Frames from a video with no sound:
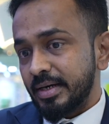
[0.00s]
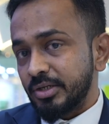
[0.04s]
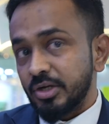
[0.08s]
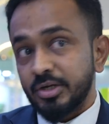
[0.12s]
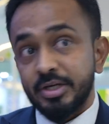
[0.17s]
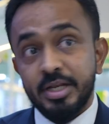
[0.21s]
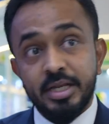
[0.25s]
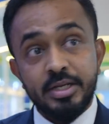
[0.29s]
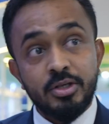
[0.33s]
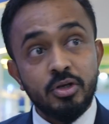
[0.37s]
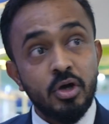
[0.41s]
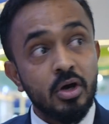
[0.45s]
Your
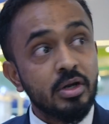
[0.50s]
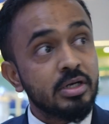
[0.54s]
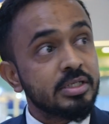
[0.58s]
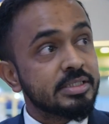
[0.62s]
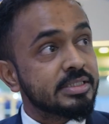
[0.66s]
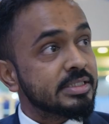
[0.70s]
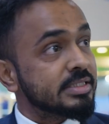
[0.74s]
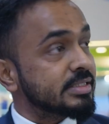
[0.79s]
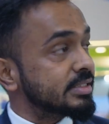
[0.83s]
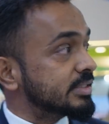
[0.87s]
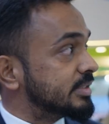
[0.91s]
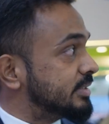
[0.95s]

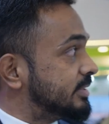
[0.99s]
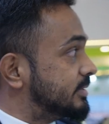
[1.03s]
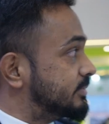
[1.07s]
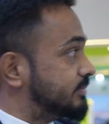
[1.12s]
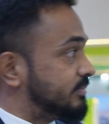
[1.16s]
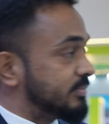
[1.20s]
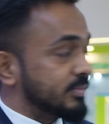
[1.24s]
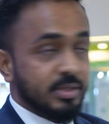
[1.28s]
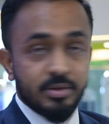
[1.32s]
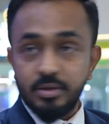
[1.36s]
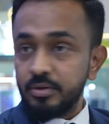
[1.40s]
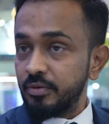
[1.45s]
technologists,
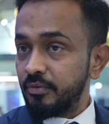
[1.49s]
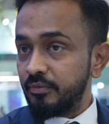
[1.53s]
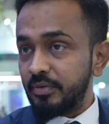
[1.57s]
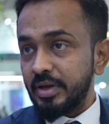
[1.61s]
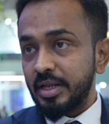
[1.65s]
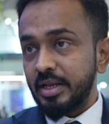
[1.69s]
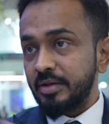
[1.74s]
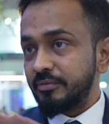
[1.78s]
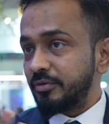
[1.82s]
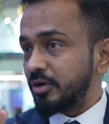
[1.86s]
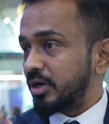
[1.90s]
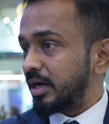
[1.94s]

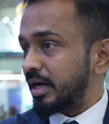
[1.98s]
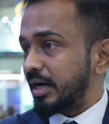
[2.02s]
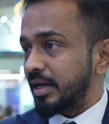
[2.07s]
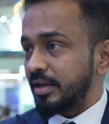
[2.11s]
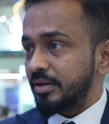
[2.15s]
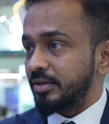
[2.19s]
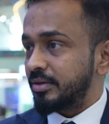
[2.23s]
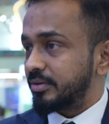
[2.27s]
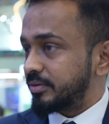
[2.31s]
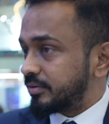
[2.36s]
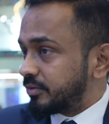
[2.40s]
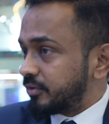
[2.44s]
wherever your
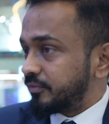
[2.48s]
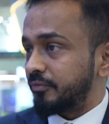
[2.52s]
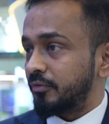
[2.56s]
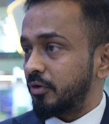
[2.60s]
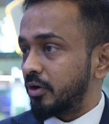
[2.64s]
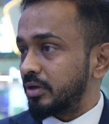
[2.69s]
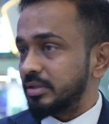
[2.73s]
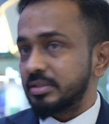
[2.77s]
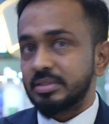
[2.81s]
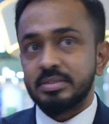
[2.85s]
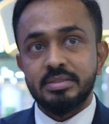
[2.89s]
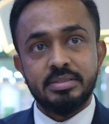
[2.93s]
eye
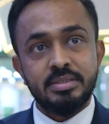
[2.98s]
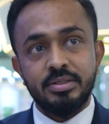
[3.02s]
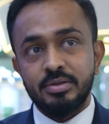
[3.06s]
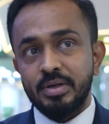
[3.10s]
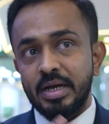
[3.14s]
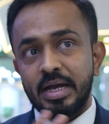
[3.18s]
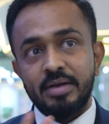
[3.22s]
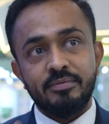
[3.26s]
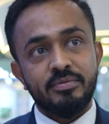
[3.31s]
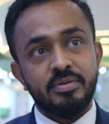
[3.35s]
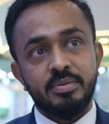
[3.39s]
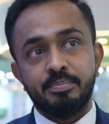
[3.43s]
falls, you
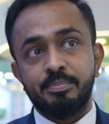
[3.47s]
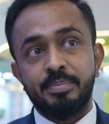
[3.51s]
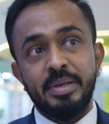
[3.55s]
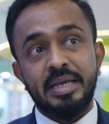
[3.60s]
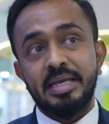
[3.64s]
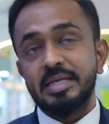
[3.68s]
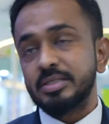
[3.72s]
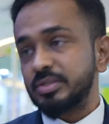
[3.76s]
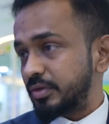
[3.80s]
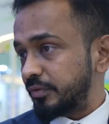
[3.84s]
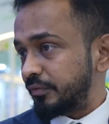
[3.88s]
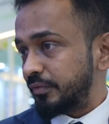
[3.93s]
have the
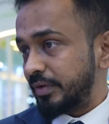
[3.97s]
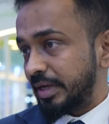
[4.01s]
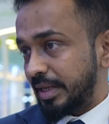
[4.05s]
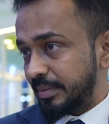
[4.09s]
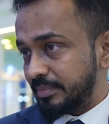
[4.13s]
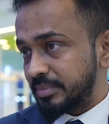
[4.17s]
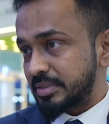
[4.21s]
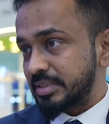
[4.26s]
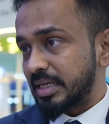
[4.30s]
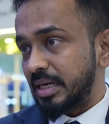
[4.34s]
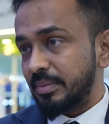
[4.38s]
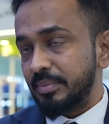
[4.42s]
biggest of
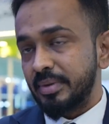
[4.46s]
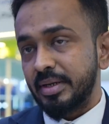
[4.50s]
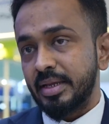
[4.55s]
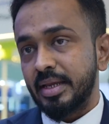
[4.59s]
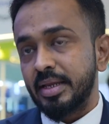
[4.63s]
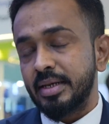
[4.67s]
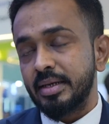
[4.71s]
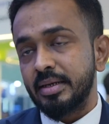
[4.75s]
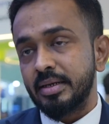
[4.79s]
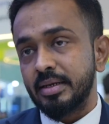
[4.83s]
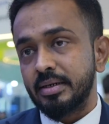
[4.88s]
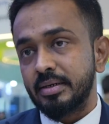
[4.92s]
names coming
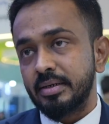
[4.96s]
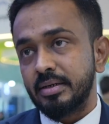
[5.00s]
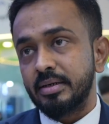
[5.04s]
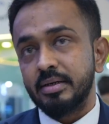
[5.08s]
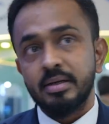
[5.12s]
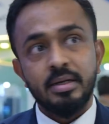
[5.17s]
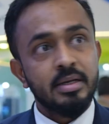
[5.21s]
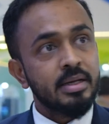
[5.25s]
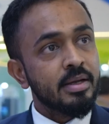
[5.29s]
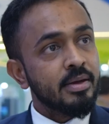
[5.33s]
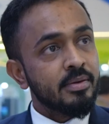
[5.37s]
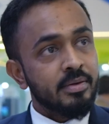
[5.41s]
in,
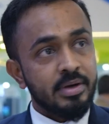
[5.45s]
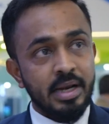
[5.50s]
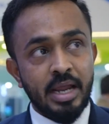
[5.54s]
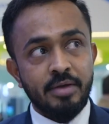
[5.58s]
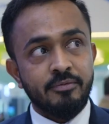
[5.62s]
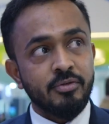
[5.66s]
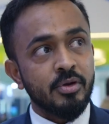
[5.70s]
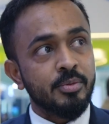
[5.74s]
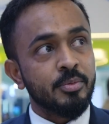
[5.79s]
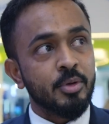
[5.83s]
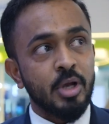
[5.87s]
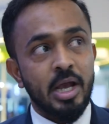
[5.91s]
right
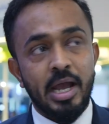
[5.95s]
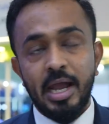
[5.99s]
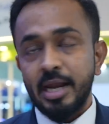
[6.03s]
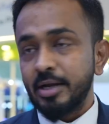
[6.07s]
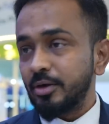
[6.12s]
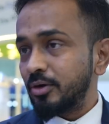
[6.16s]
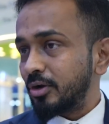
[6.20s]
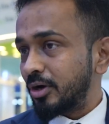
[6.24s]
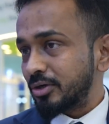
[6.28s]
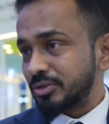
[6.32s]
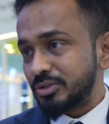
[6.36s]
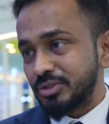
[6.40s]
from your
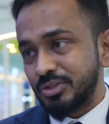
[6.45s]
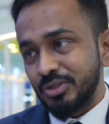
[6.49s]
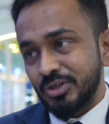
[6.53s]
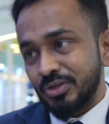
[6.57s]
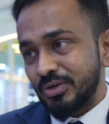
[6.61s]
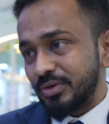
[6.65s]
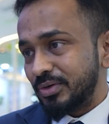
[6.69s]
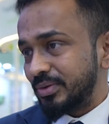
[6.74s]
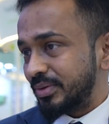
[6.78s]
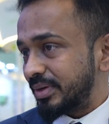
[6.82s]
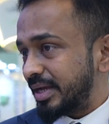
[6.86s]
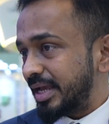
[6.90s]
AdNocs to
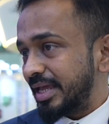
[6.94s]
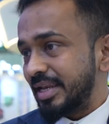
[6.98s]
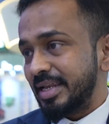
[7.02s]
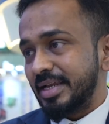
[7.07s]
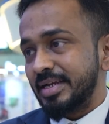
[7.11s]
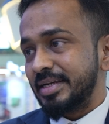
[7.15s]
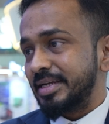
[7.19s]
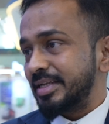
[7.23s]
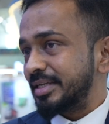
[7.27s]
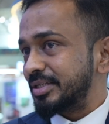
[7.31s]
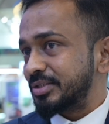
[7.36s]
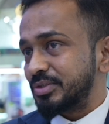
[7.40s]
your
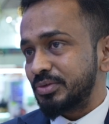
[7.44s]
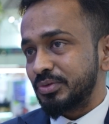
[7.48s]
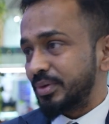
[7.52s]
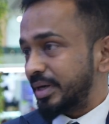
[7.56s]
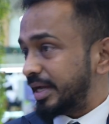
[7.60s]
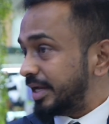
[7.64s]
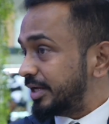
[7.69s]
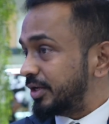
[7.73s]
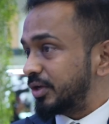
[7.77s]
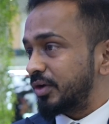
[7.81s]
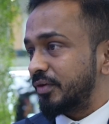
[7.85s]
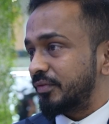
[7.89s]
L&Ts to
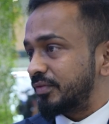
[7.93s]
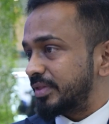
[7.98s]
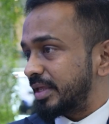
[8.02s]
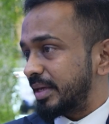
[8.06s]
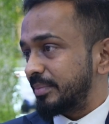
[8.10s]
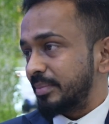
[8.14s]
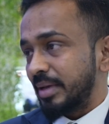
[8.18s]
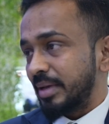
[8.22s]
any of them,